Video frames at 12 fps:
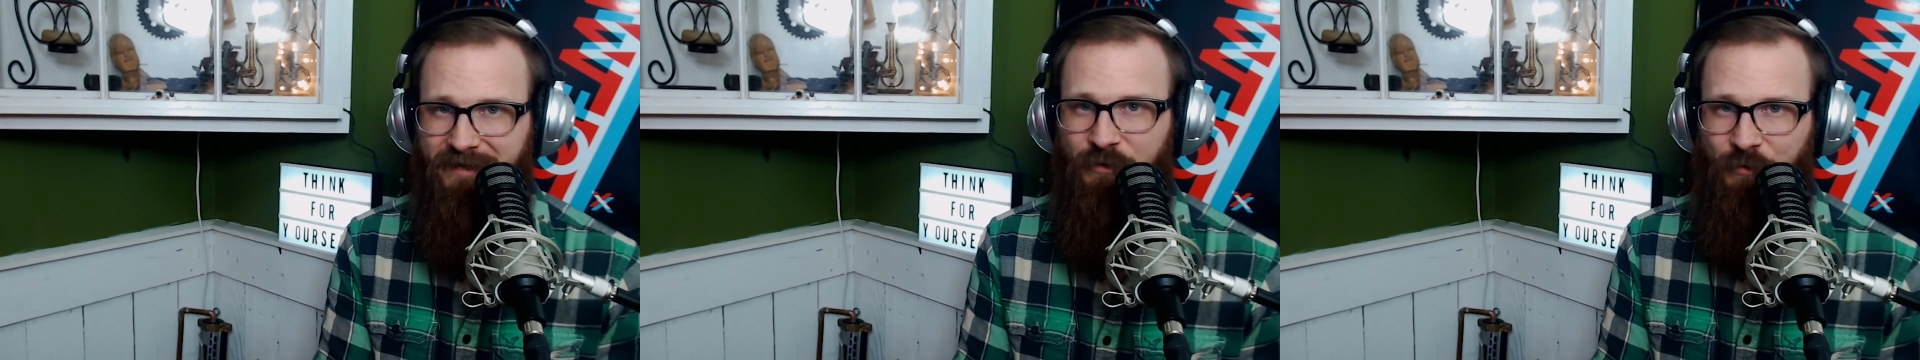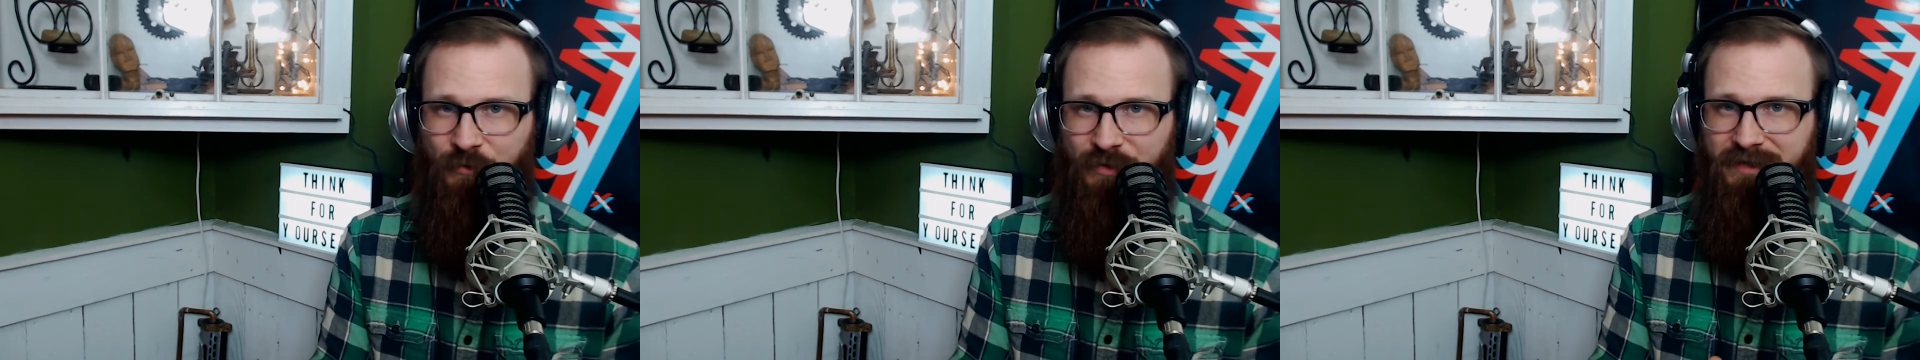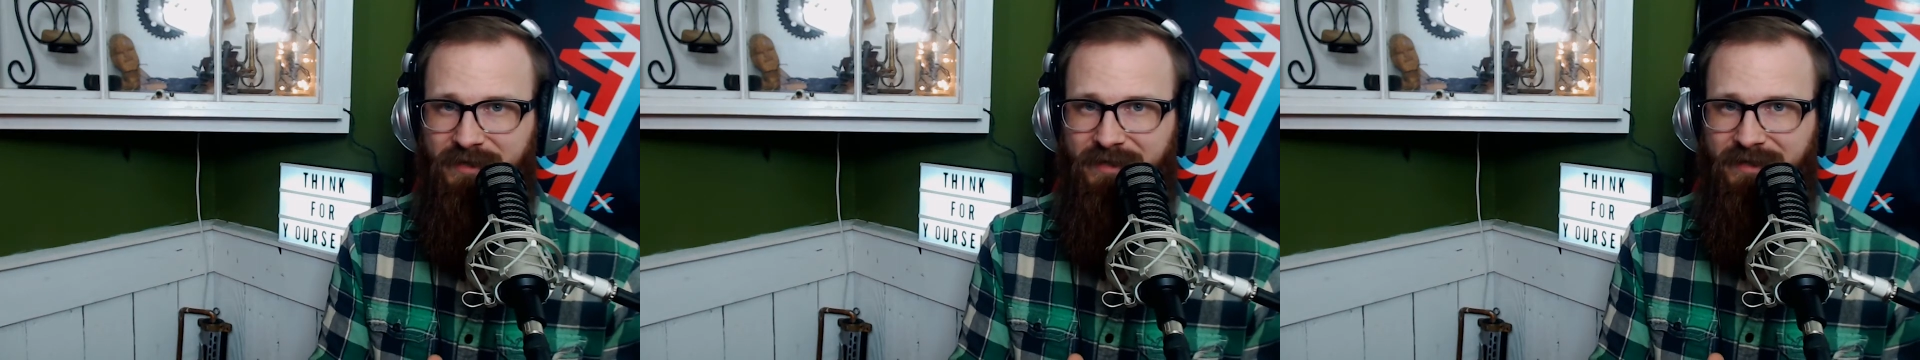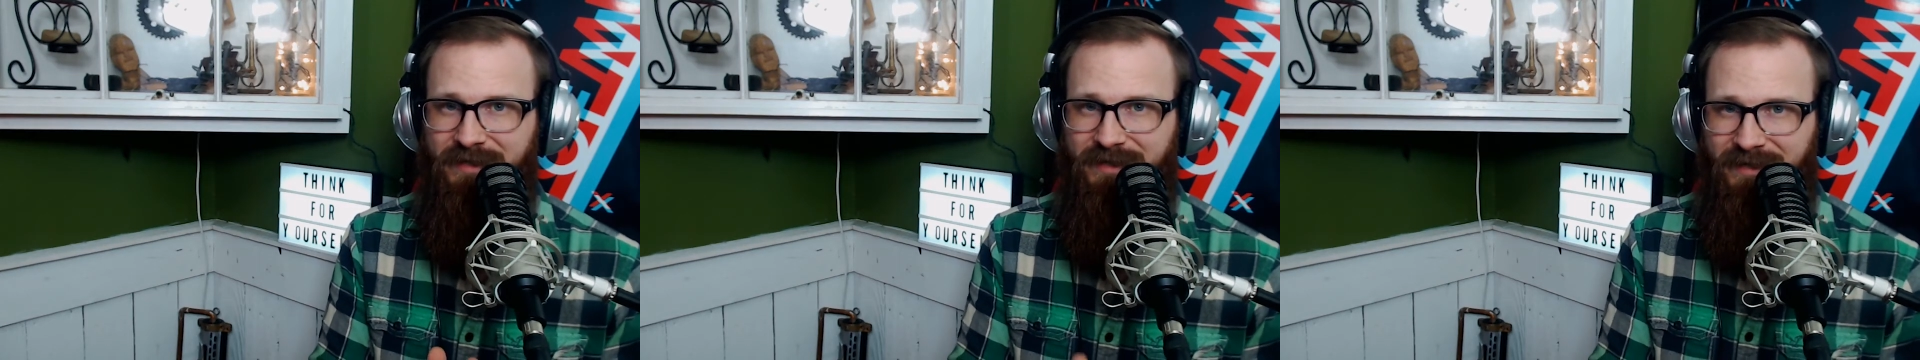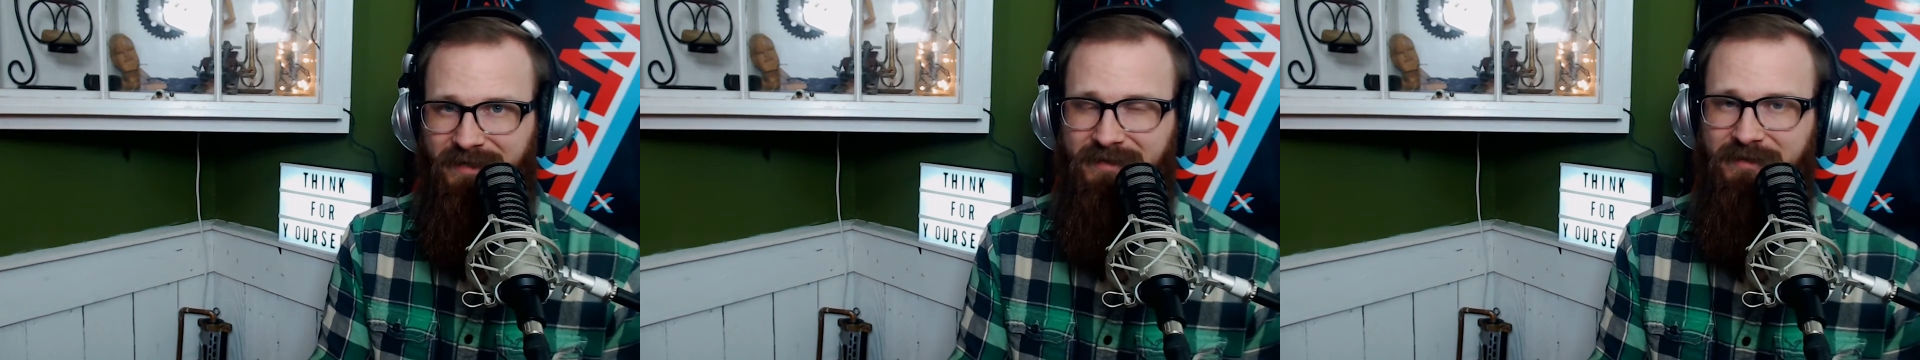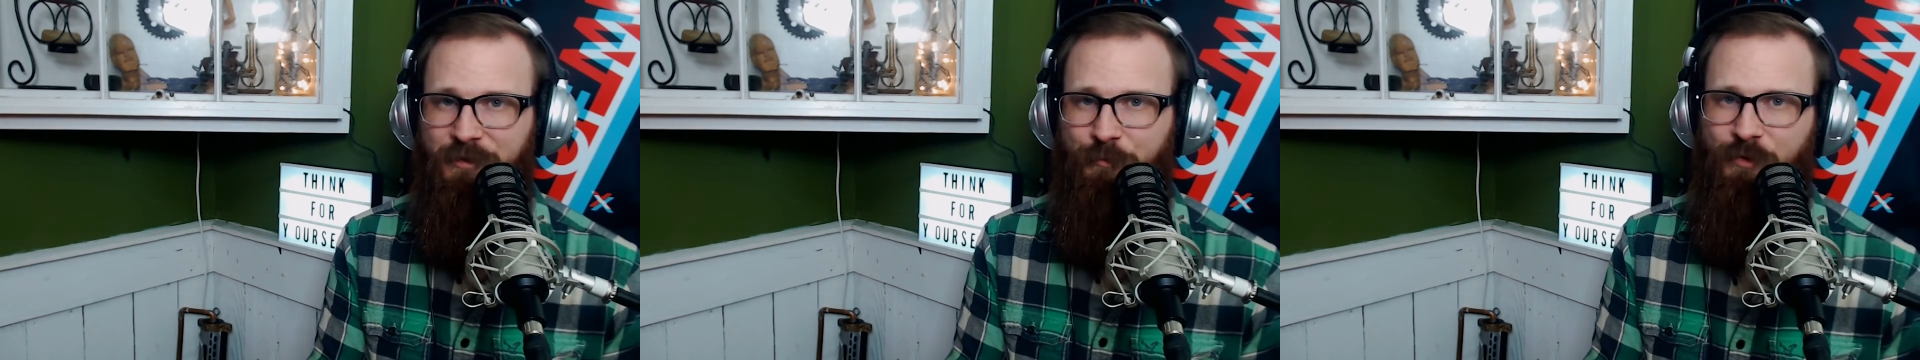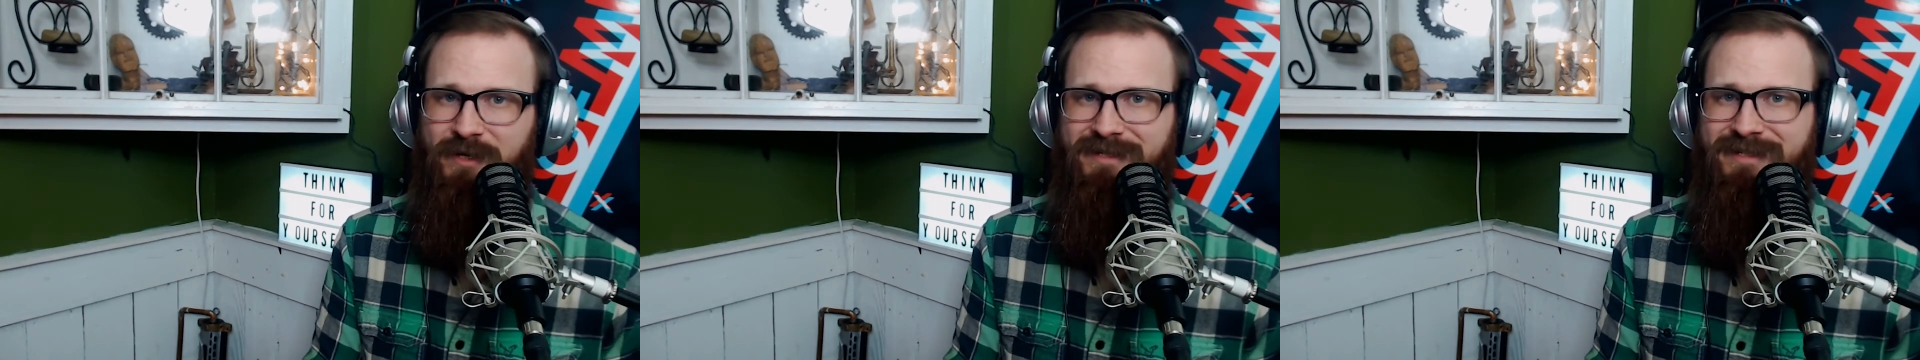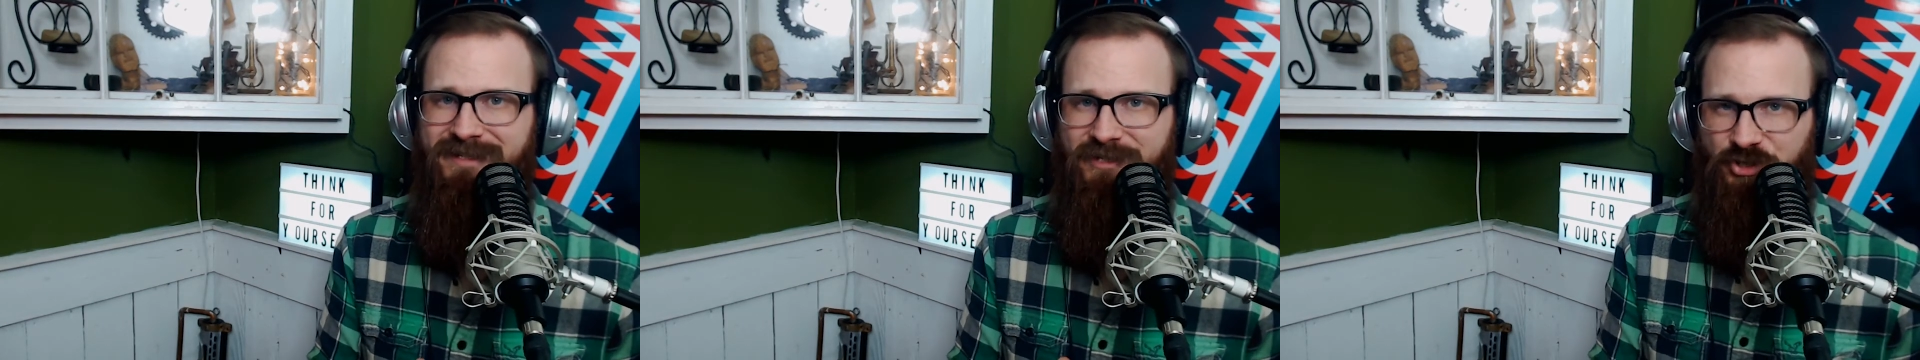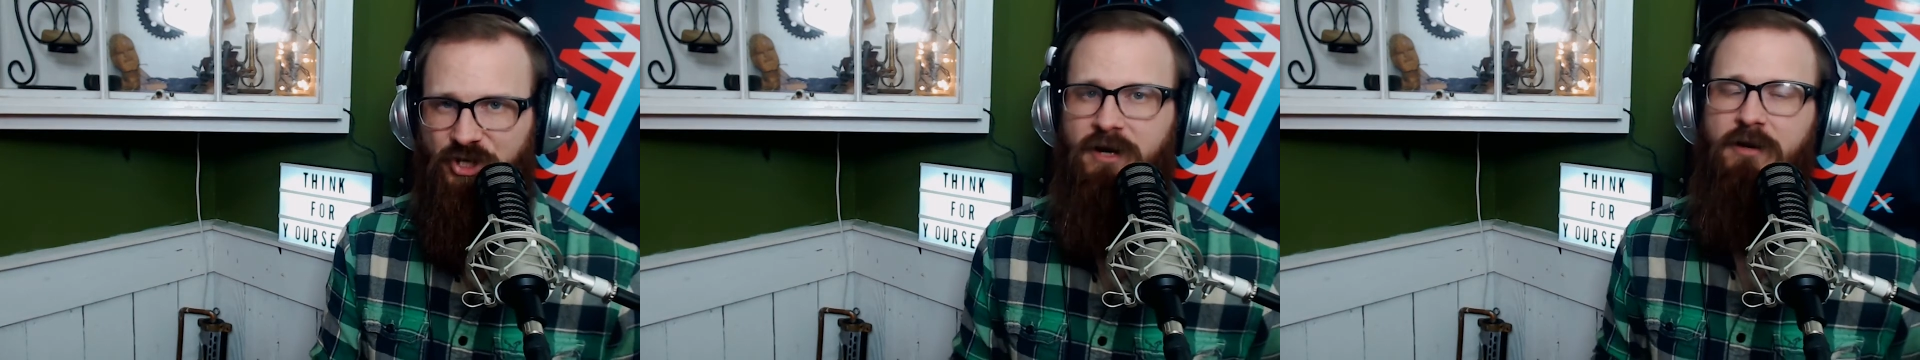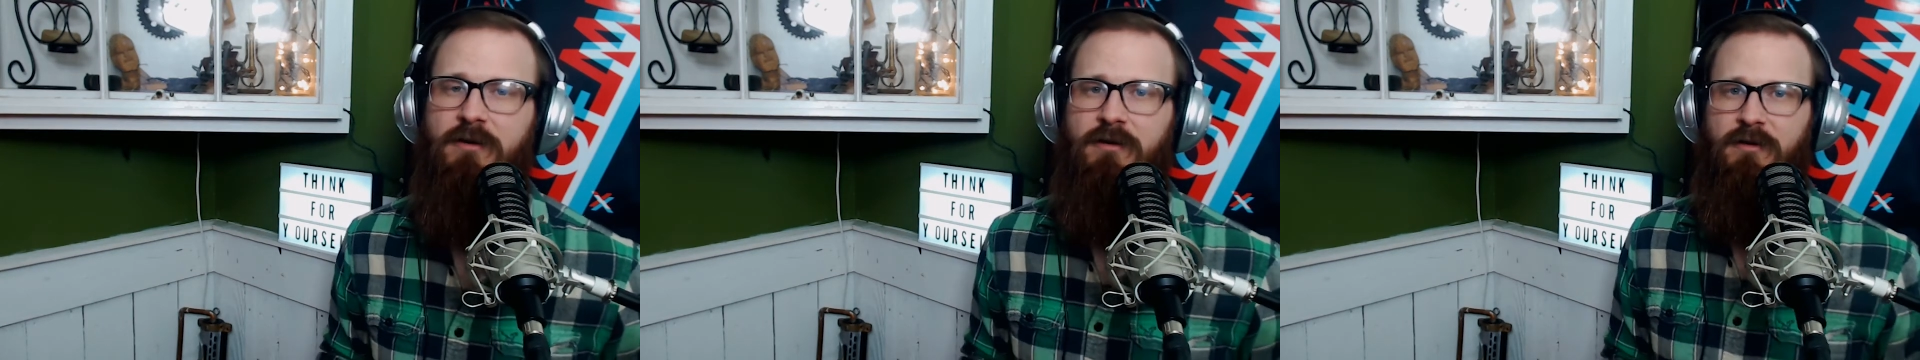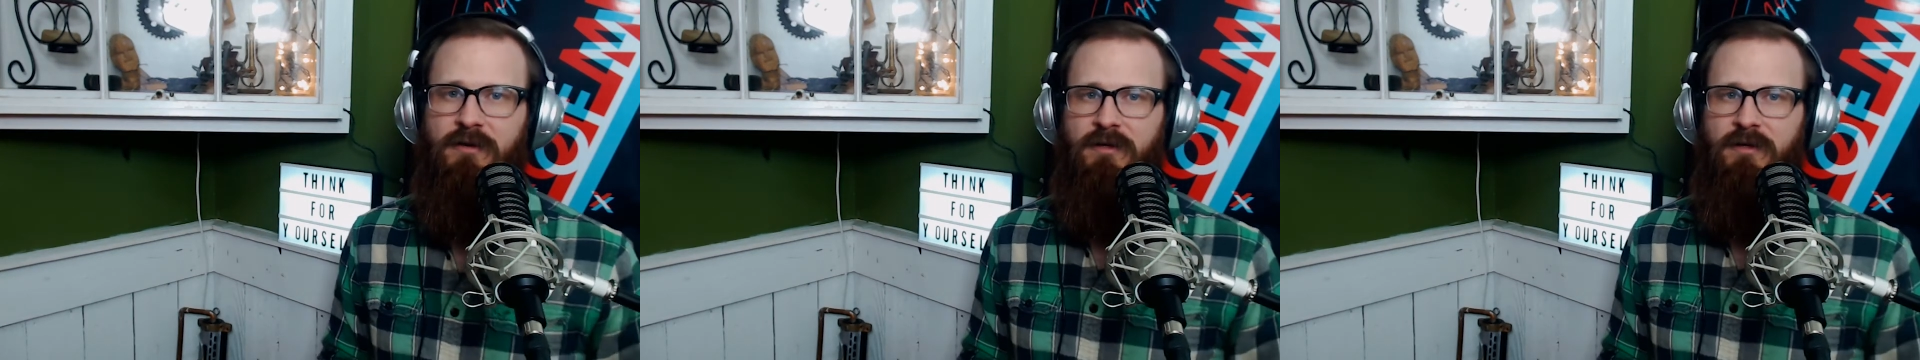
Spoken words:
Hillary in the president's chair.